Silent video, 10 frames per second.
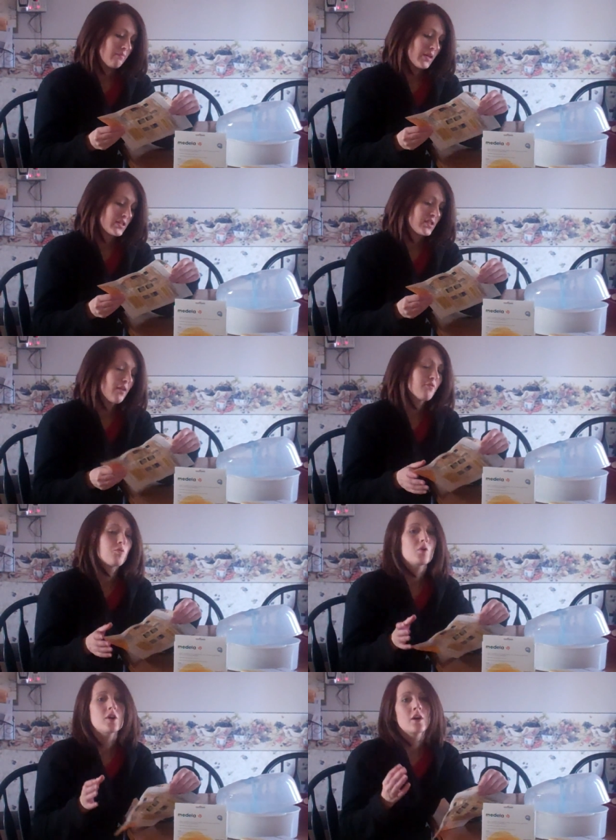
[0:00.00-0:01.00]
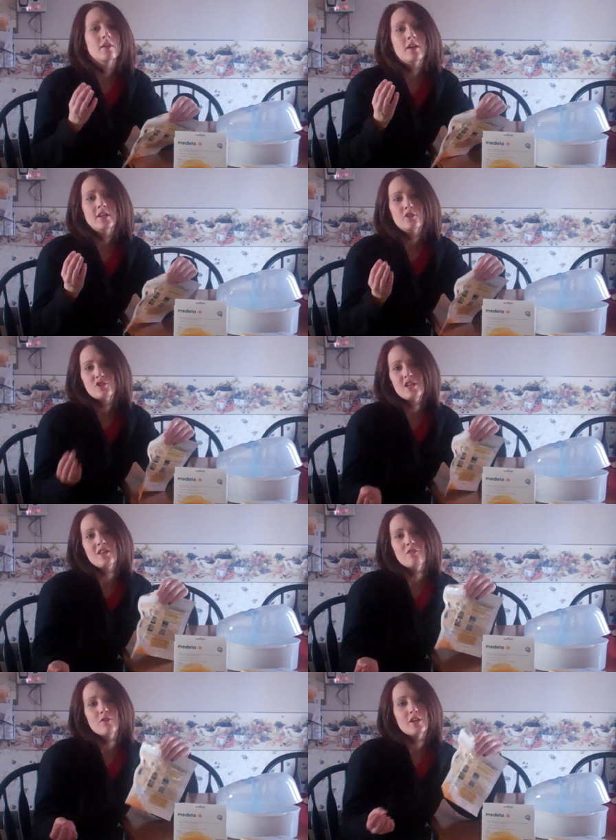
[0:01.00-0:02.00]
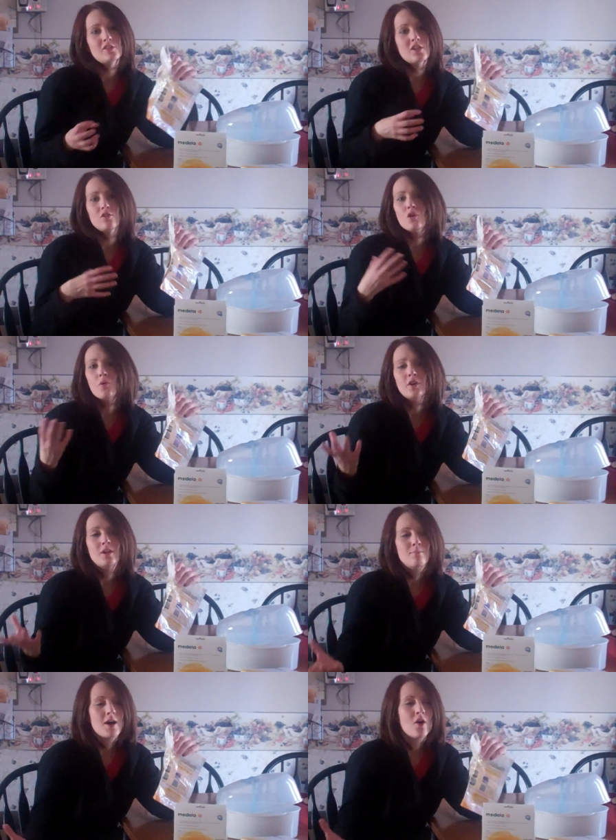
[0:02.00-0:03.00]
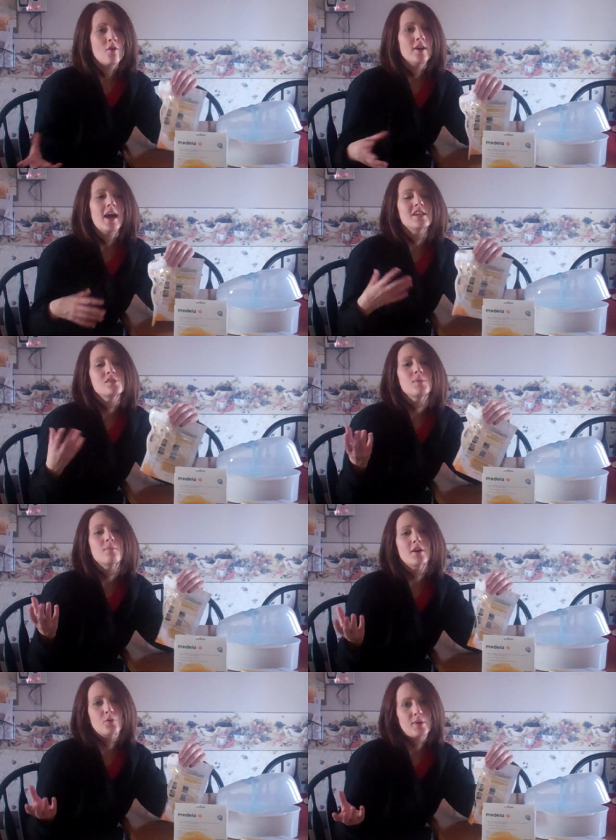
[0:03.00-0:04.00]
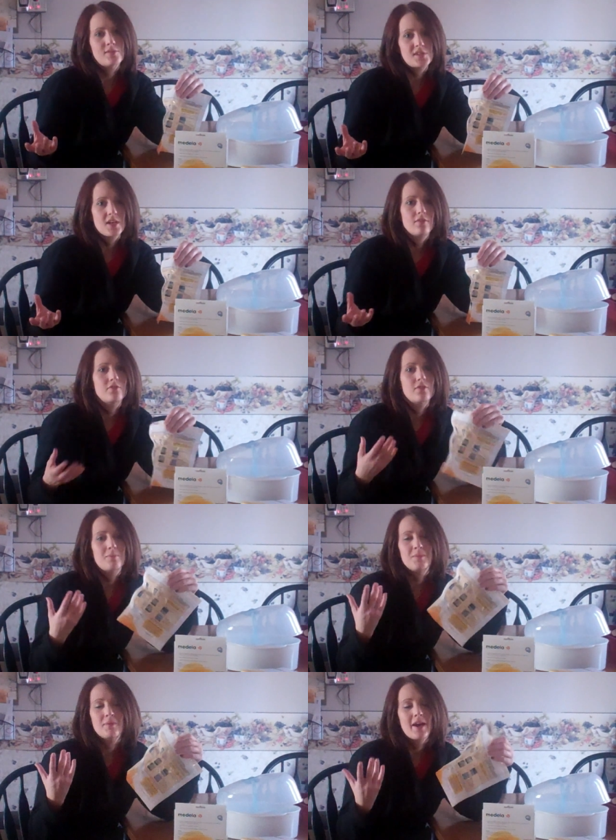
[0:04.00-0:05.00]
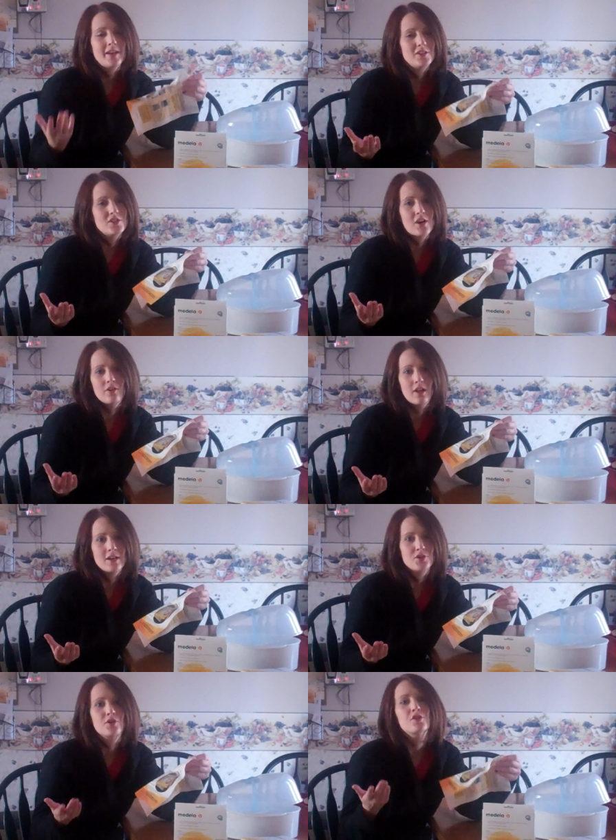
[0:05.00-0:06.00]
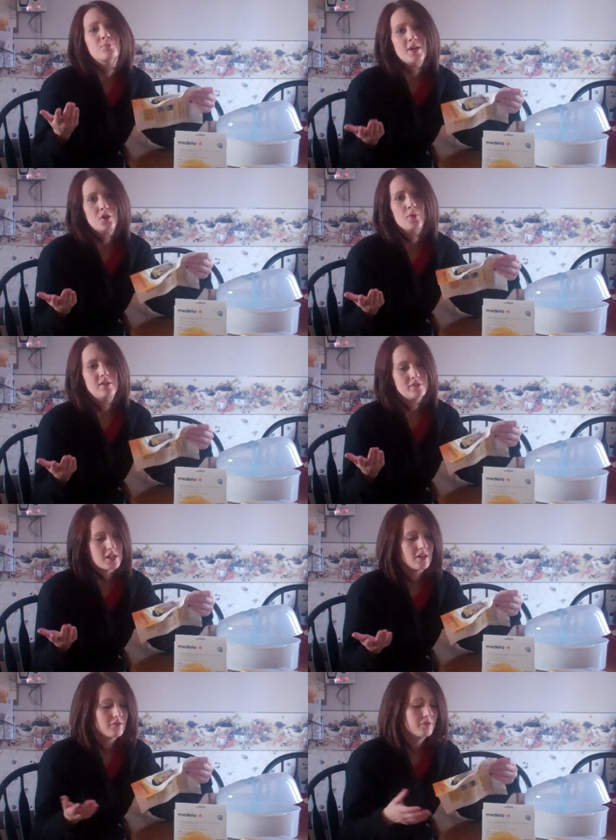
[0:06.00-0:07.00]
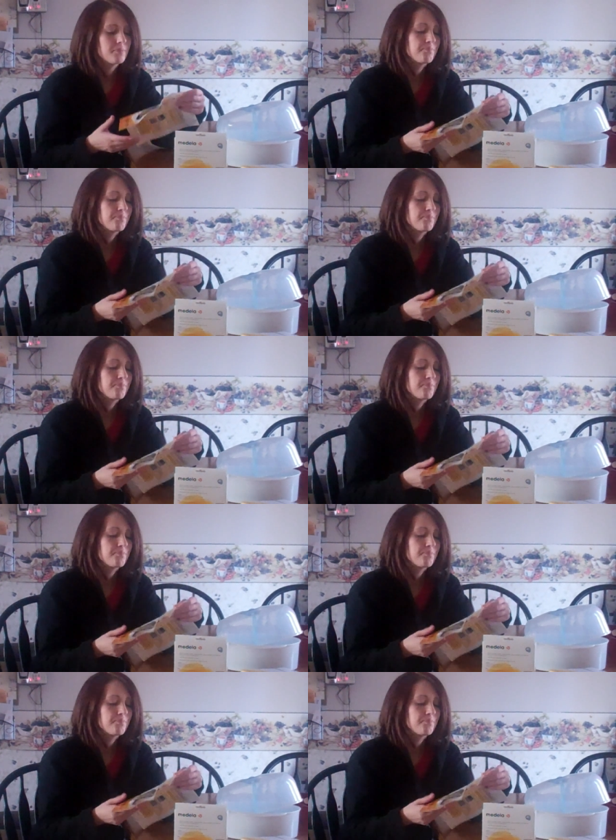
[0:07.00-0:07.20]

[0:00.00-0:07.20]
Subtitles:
Except for like your teething rings that you know are going to melt. It has to be microwave safe. I mean, but any sterilizer is microwave safe.